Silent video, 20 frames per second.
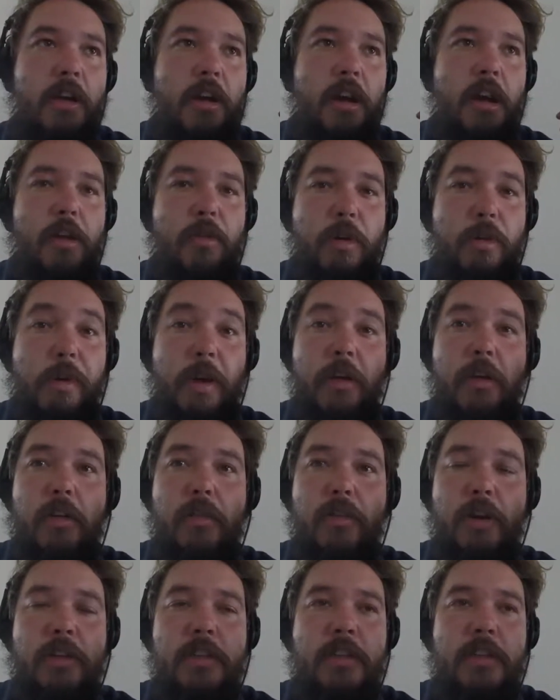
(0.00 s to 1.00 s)
One of my
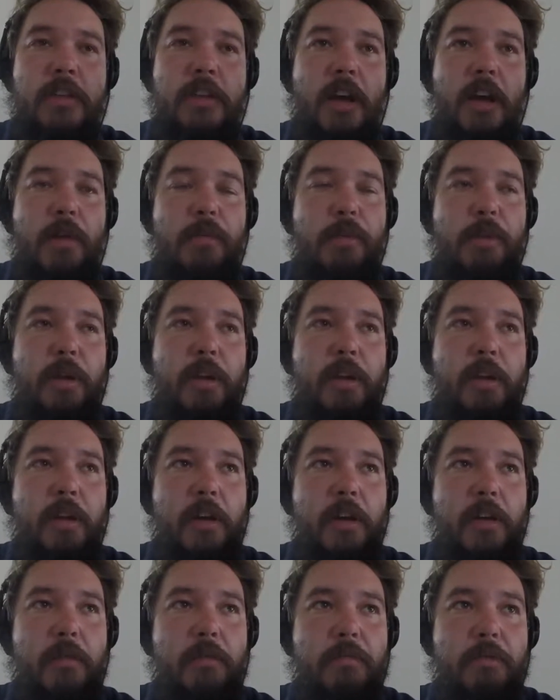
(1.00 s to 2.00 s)
good friends at the time played
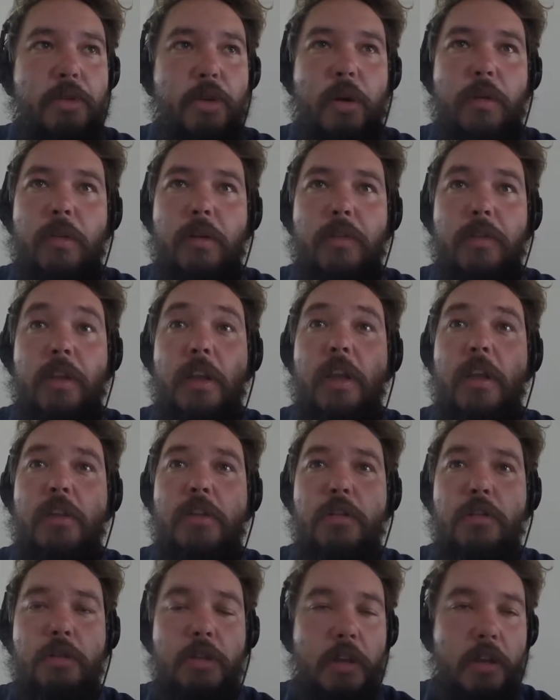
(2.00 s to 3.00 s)
Jhoira of the
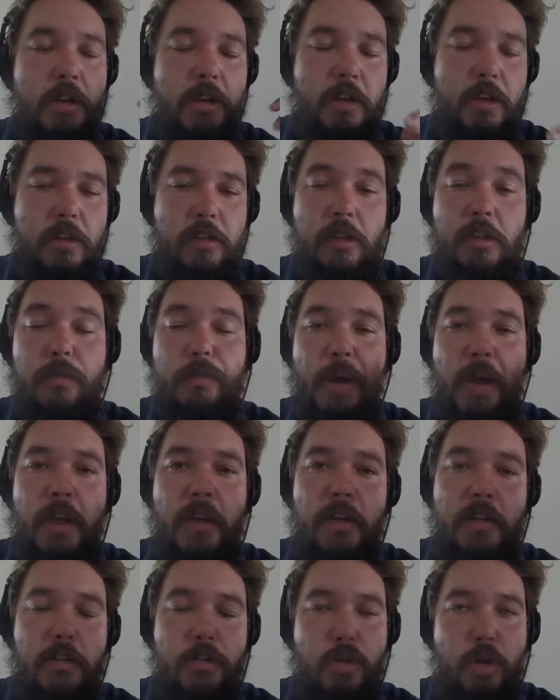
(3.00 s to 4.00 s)
Gitu, the
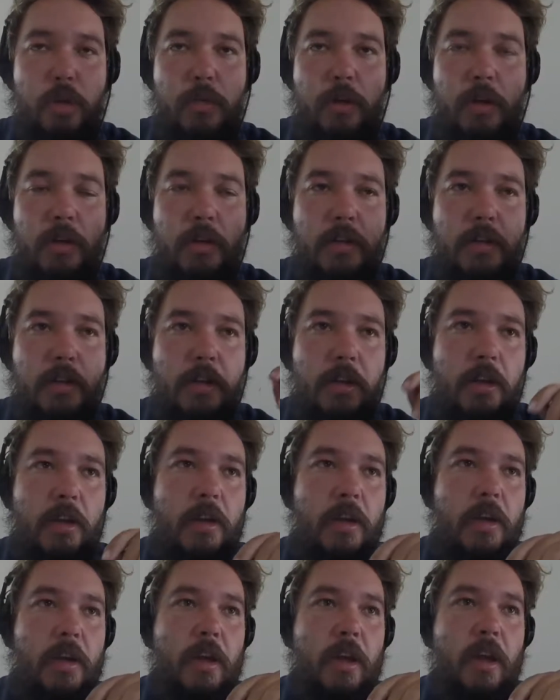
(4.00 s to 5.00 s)
Suspend Jhoira.
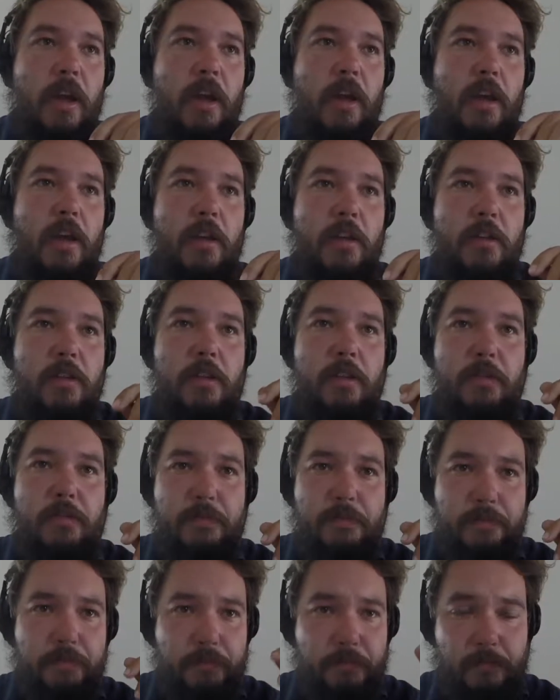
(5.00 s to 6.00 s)
And
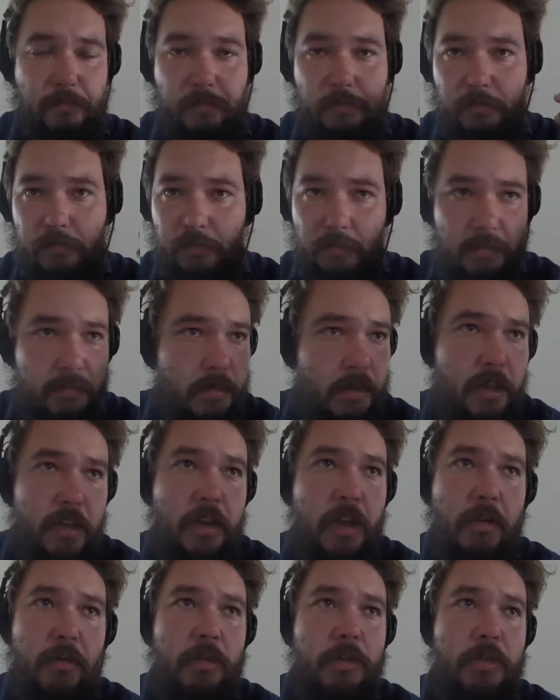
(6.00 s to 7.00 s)
the
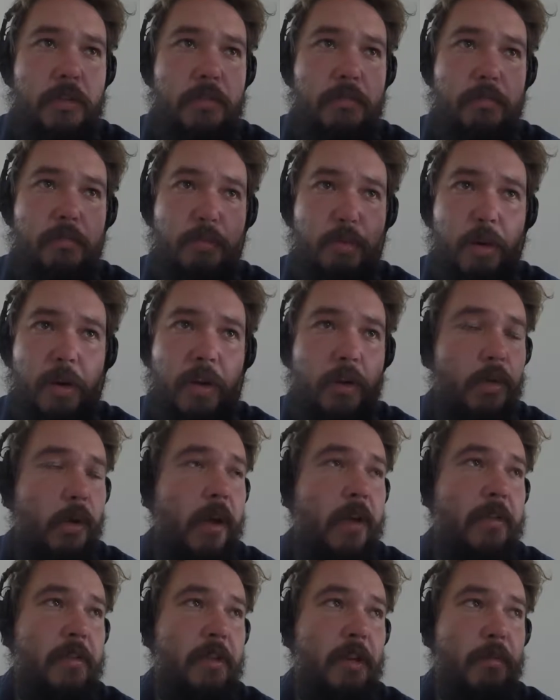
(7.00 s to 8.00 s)
deck was pretty
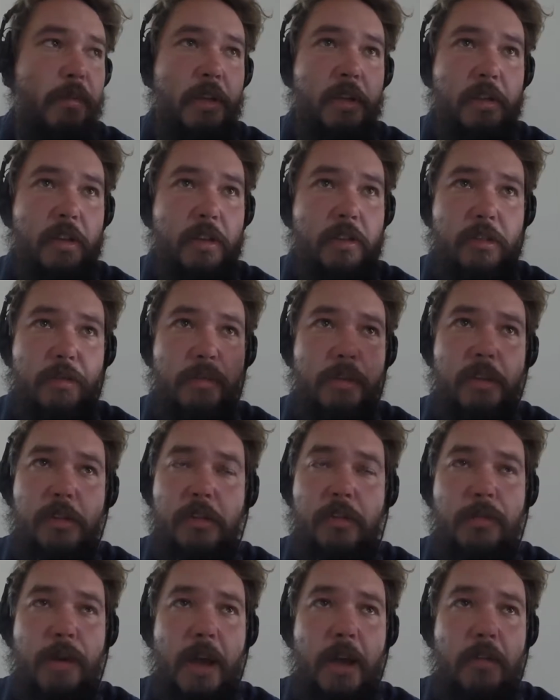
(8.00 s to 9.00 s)
crazy. I mean, this
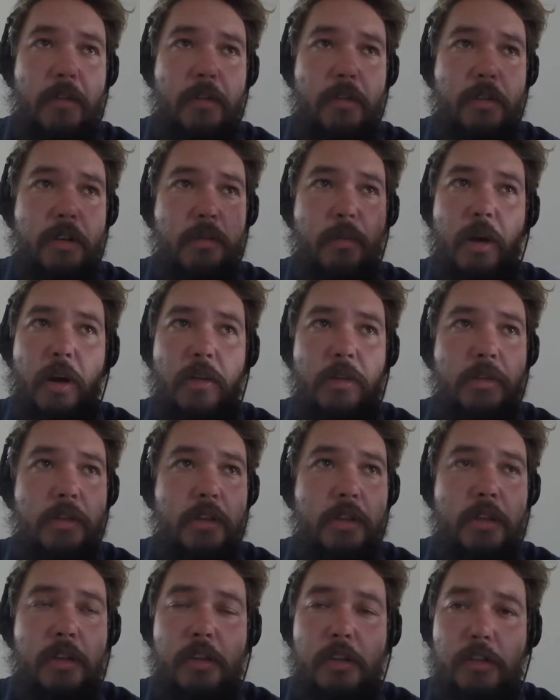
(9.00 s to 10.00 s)
was back when Emrakul
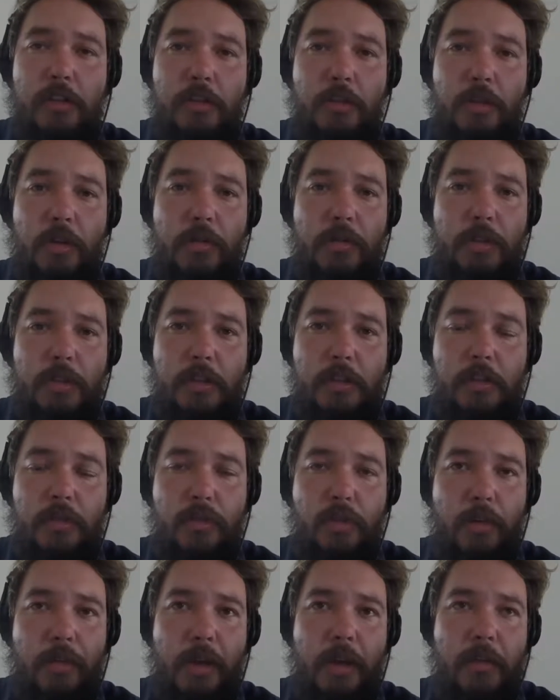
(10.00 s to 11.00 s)
the Eon's Torn was still in the
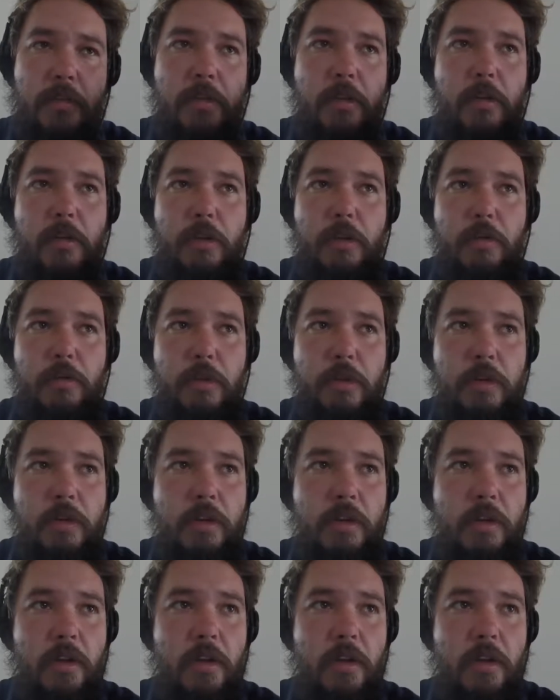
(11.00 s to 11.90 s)
format, so you would